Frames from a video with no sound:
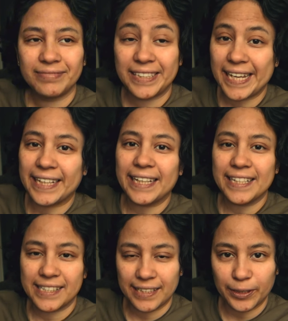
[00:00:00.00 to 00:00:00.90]
taking
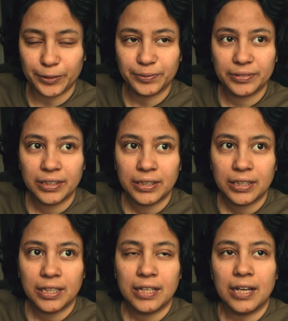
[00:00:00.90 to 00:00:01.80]
it slow.
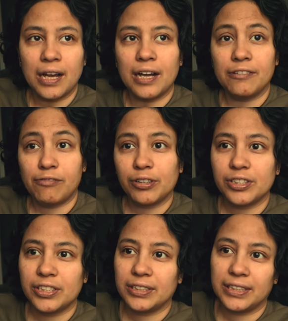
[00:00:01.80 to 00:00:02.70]

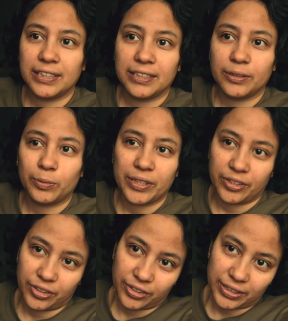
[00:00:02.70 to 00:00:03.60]
Unfortunately, the
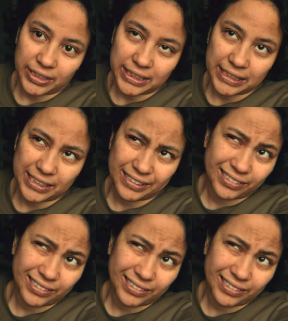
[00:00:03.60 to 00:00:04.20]
weather is